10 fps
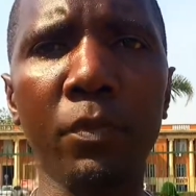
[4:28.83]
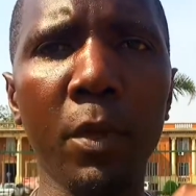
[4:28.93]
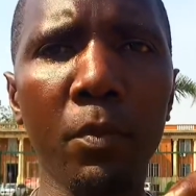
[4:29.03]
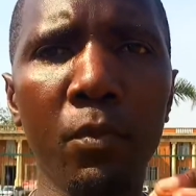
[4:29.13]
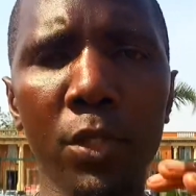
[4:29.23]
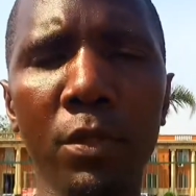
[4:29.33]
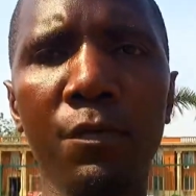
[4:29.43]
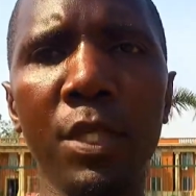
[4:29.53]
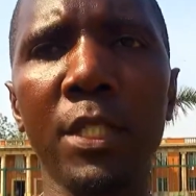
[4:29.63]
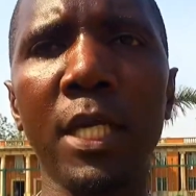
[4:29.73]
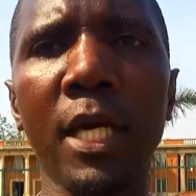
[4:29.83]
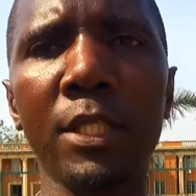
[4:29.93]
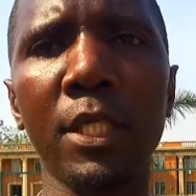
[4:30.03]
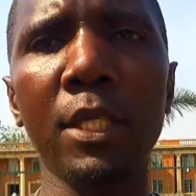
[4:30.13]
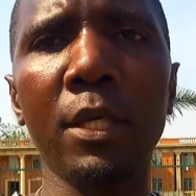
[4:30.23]
most of these are
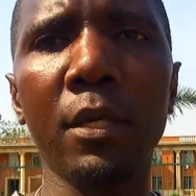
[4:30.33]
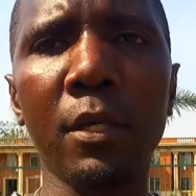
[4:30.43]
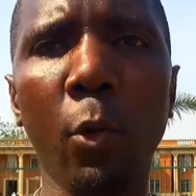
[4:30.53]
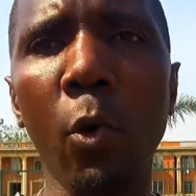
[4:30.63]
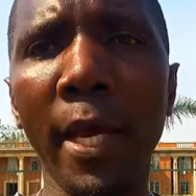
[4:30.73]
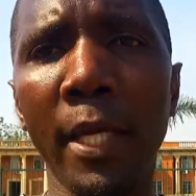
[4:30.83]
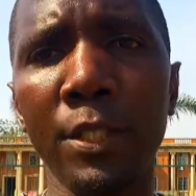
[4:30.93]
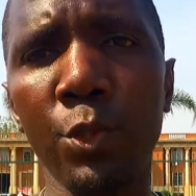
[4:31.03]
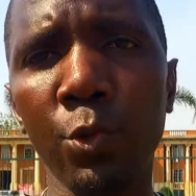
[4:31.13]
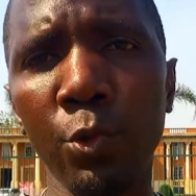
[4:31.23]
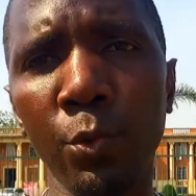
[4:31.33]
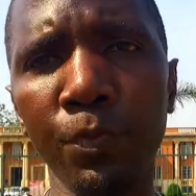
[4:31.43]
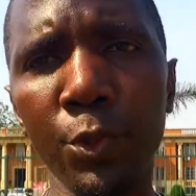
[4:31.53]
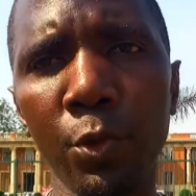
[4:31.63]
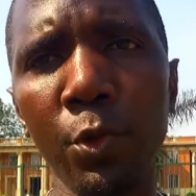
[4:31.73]
actually required to
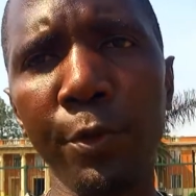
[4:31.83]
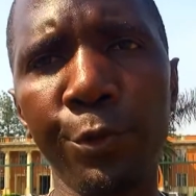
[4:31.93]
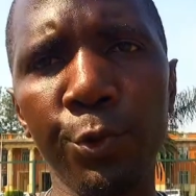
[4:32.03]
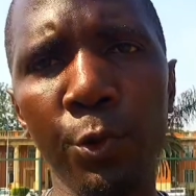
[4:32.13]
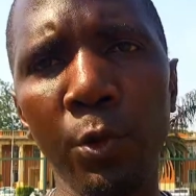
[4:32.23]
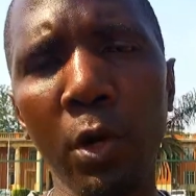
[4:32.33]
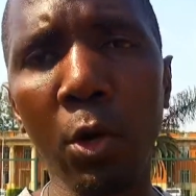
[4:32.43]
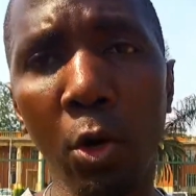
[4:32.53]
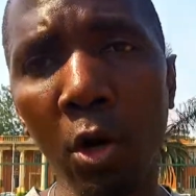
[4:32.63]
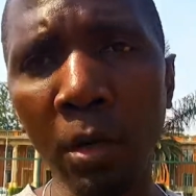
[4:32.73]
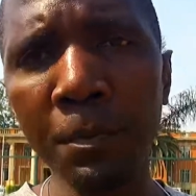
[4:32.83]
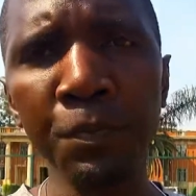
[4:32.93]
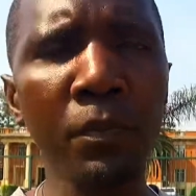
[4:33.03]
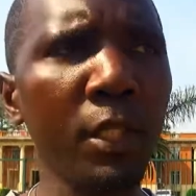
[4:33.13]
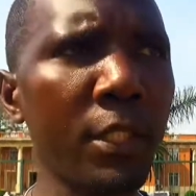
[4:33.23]
go through law,
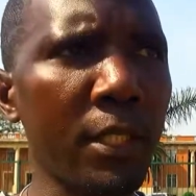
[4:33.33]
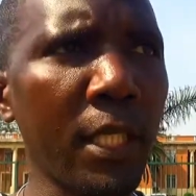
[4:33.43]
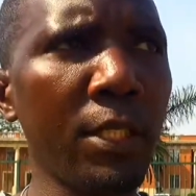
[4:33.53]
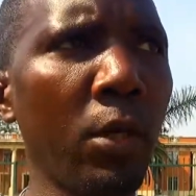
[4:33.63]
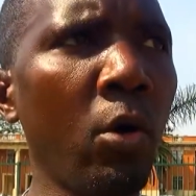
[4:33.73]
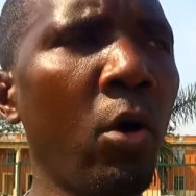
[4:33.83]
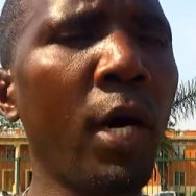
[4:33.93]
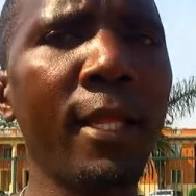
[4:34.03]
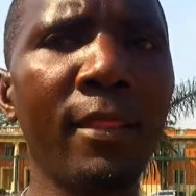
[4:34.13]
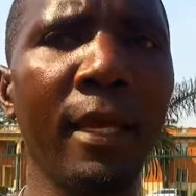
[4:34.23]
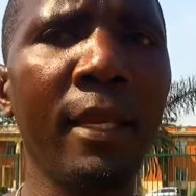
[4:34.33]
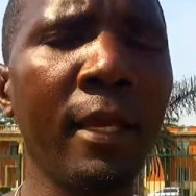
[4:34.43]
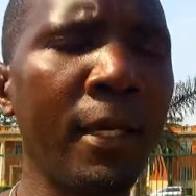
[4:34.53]
study law, and then